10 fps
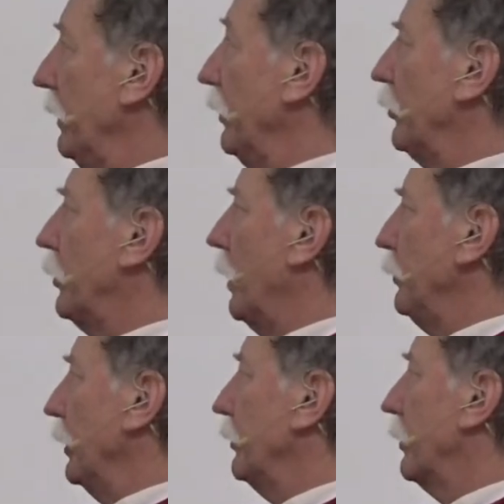and their
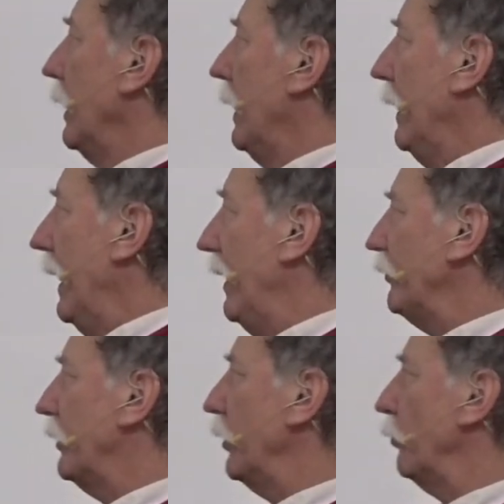subjects
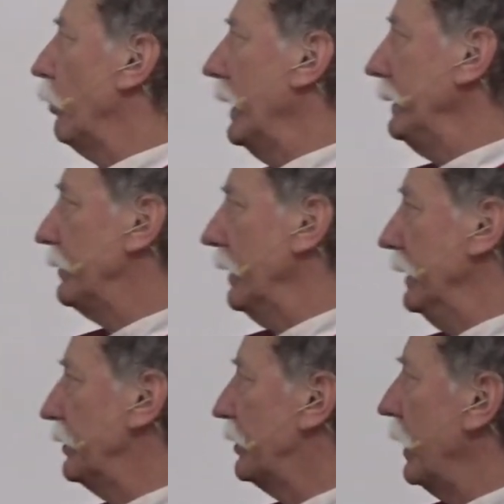as their rights
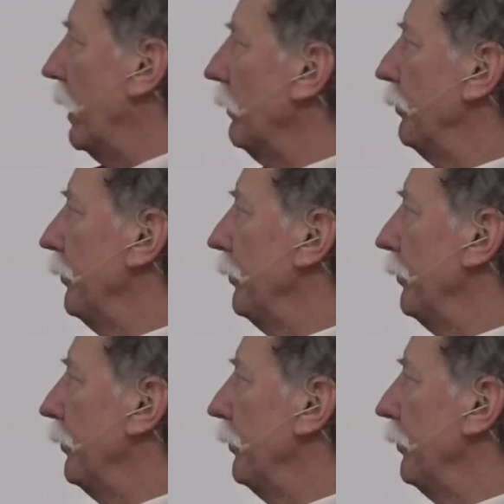itself.